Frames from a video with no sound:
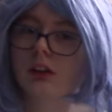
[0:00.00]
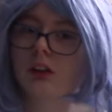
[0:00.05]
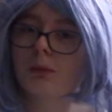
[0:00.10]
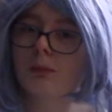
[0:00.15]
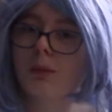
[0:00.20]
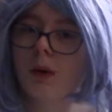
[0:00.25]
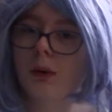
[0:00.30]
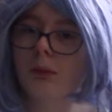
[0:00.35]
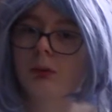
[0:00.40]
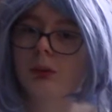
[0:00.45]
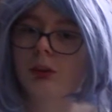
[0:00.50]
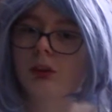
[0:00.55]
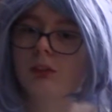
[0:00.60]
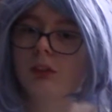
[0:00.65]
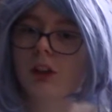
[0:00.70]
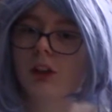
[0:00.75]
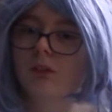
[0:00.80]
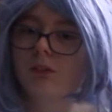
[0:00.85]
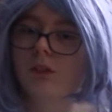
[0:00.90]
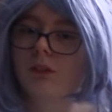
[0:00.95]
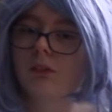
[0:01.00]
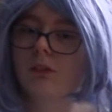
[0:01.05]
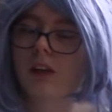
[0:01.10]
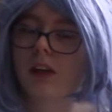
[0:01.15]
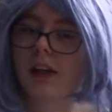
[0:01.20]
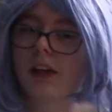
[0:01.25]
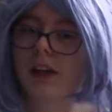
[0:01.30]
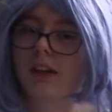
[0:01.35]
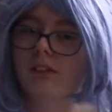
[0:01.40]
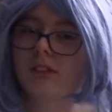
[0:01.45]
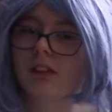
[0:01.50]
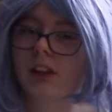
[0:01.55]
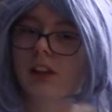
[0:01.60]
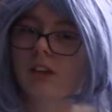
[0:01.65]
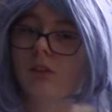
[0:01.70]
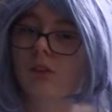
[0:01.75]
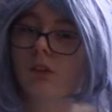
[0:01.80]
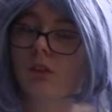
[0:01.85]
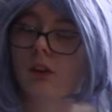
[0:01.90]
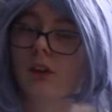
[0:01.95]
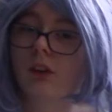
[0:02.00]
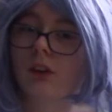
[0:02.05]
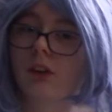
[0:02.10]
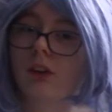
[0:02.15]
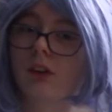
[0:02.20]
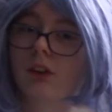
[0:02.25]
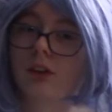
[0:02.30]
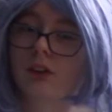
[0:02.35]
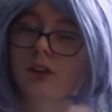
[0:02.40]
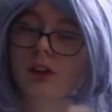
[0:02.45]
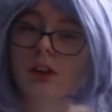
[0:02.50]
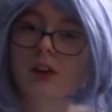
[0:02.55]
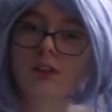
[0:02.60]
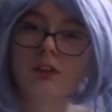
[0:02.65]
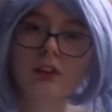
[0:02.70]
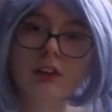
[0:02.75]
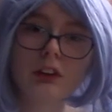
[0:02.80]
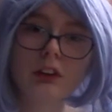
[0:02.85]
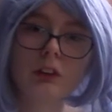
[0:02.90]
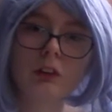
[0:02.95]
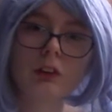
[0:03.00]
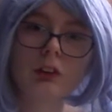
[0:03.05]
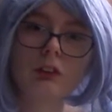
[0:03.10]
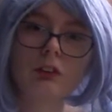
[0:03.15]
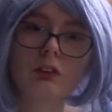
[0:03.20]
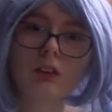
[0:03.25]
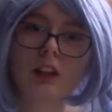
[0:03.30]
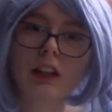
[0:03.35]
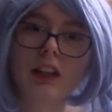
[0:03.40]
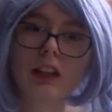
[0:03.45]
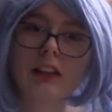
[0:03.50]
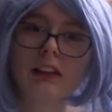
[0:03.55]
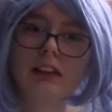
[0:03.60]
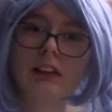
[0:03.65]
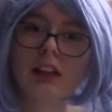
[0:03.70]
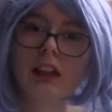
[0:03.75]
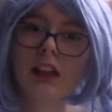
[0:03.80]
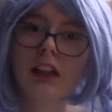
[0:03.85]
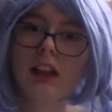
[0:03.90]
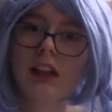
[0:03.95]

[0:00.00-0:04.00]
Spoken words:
publishing route, from what I have done for quick research wise,